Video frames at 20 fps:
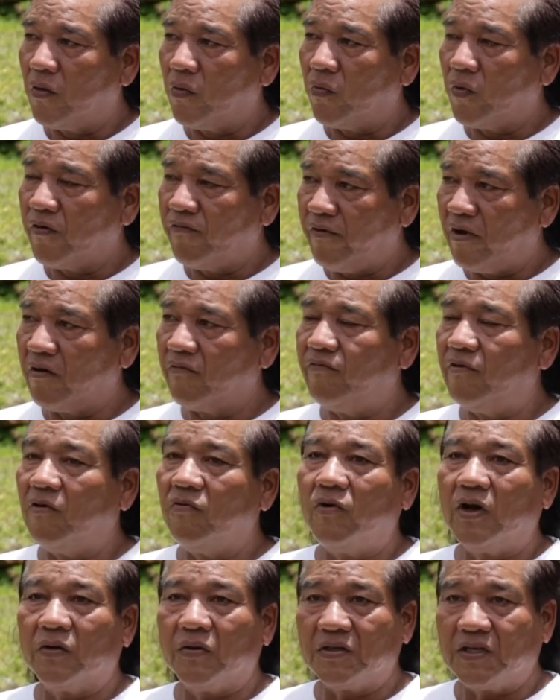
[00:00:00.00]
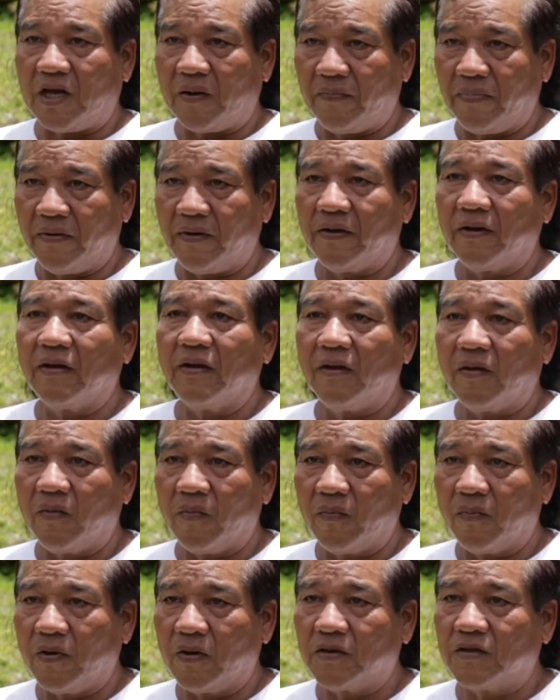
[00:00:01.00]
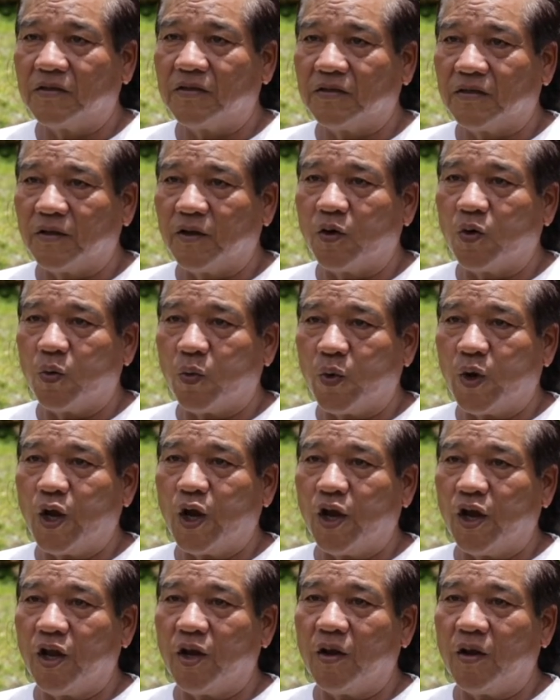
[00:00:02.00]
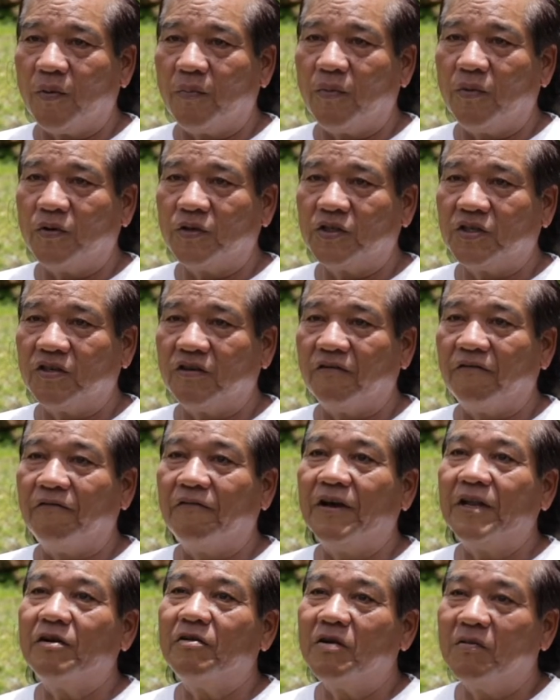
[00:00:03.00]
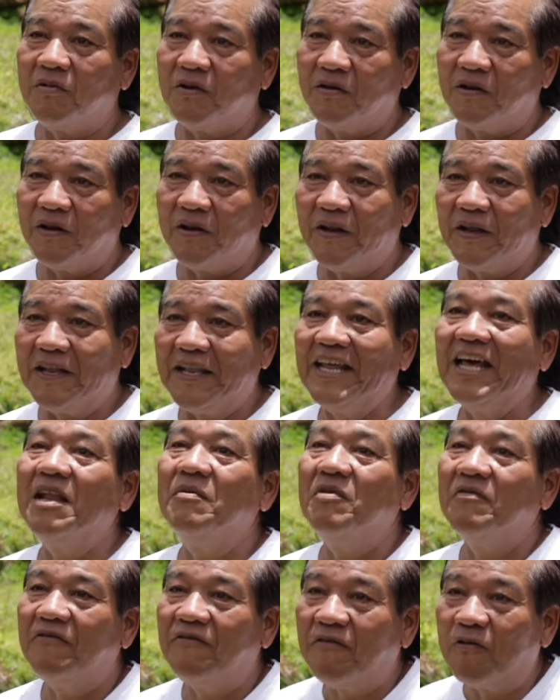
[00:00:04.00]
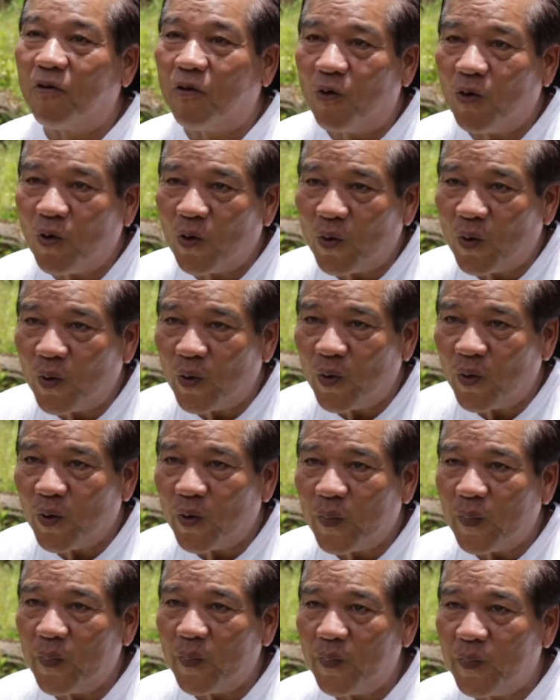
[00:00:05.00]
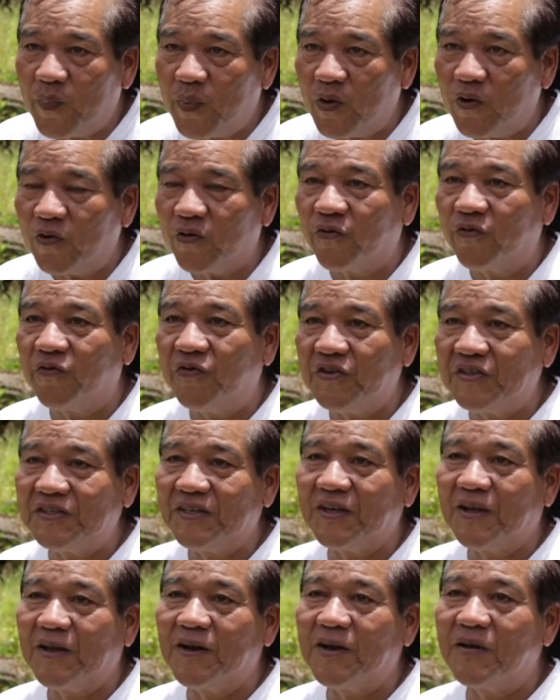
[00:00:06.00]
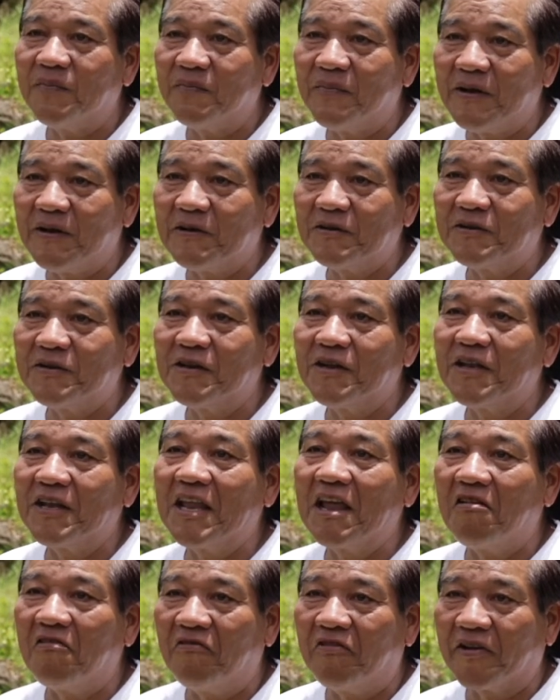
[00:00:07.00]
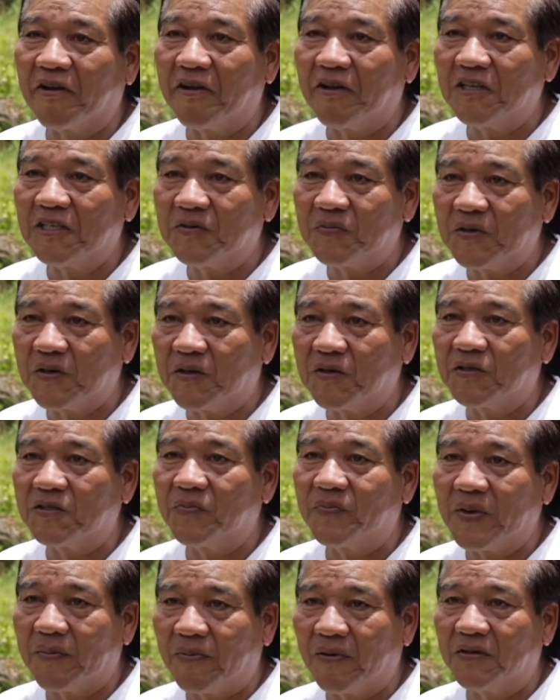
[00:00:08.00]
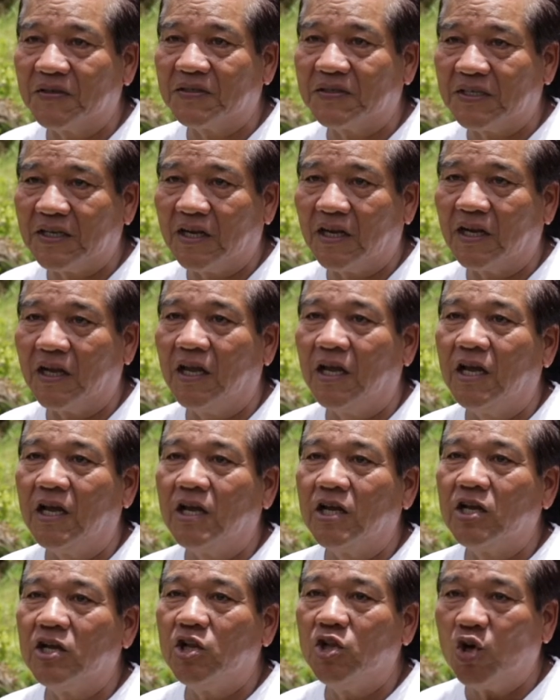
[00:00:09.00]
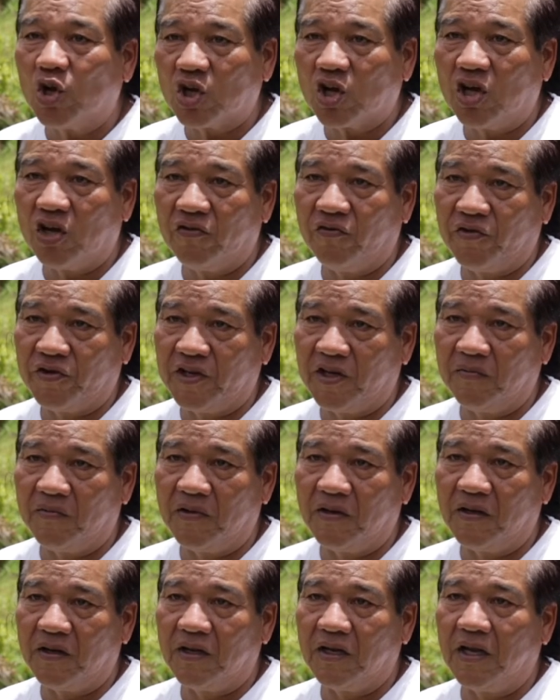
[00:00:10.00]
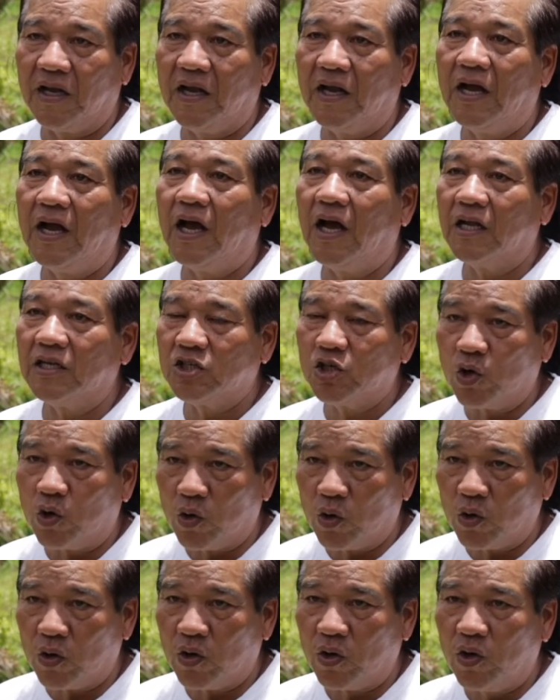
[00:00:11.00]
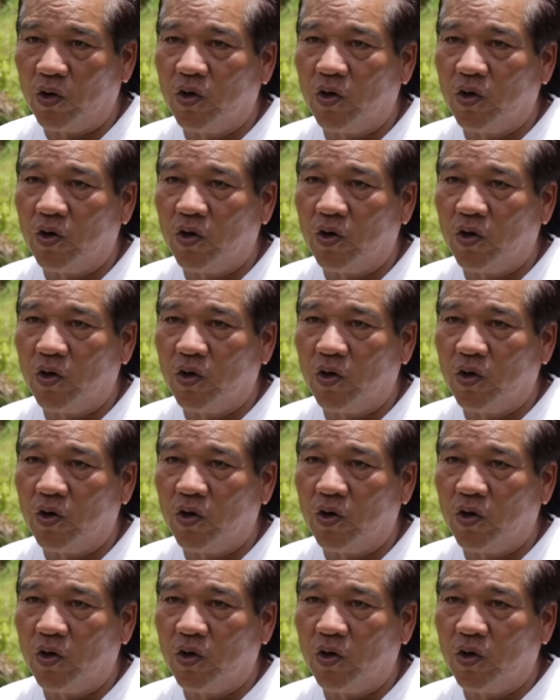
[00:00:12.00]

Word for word: we're thankful what was happening, but we are in a most vulnerable than before, both physically, mentally, and everything else, because people are still not comfortable at all.